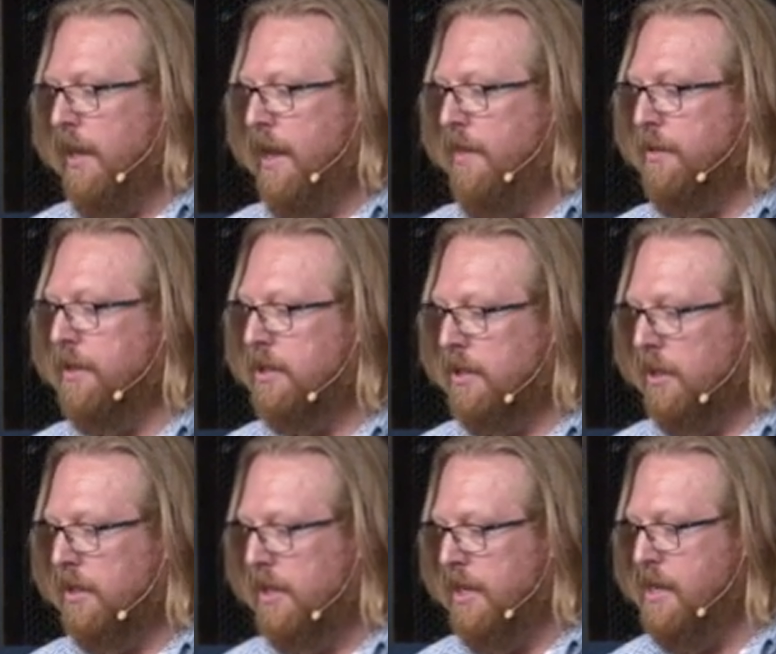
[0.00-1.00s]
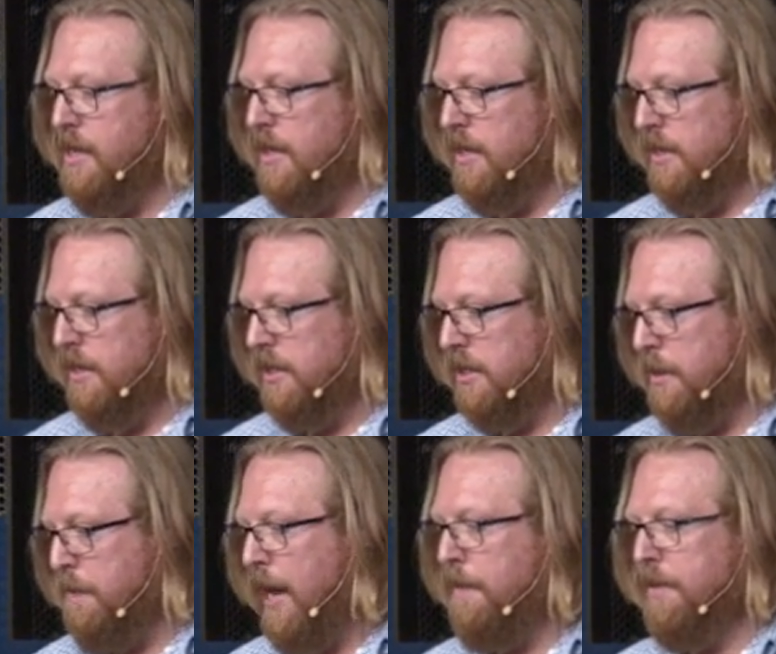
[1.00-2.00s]
and the result is
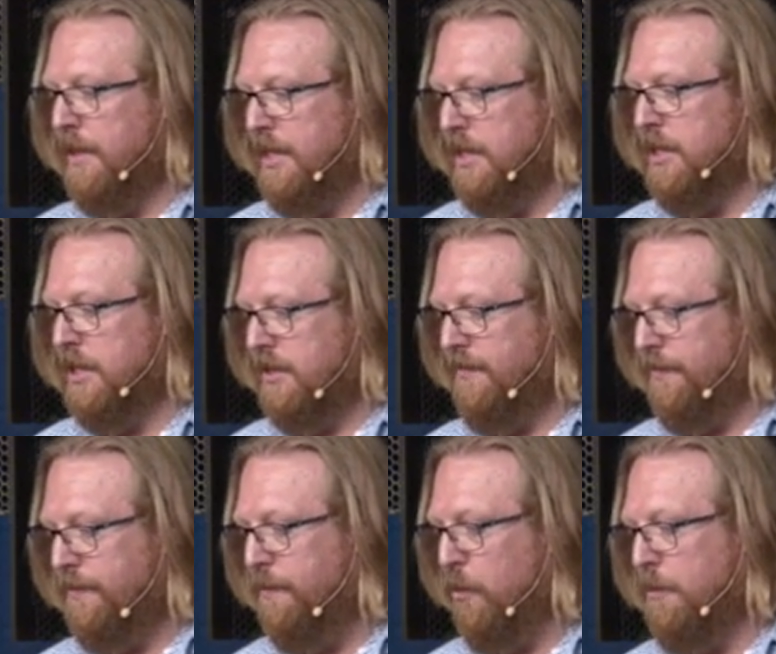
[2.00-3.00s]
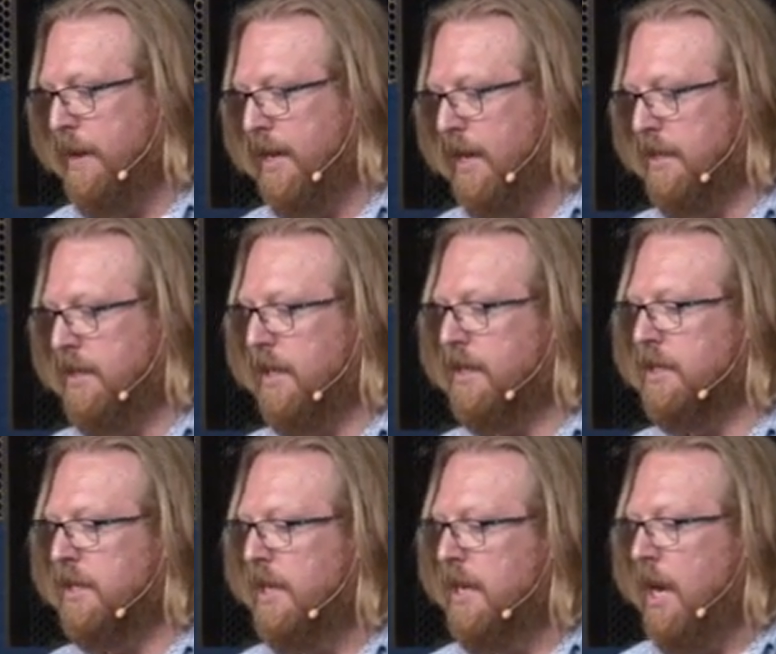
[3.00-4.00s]
it populates this format context.